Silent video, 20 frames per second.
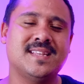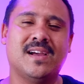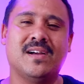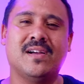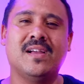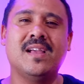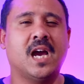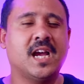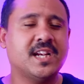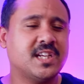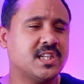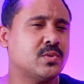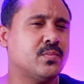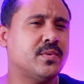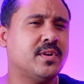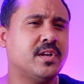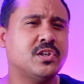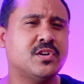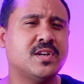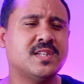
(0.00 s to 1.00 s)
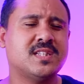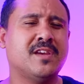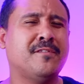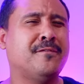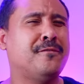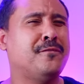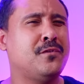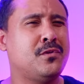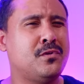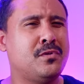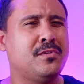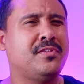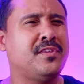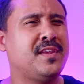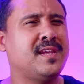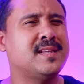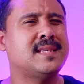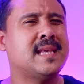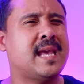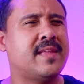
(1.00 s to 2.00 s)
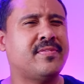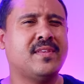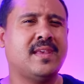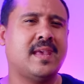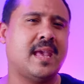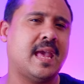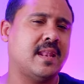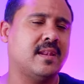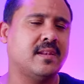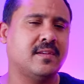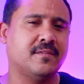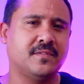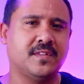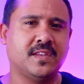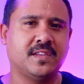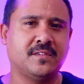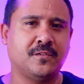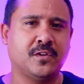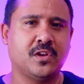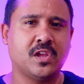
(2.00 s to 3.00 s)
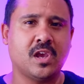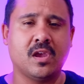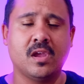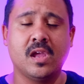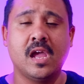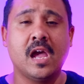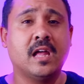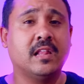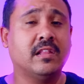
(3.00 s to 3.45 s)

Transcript: Now, I just want to address a few things at the end of this video.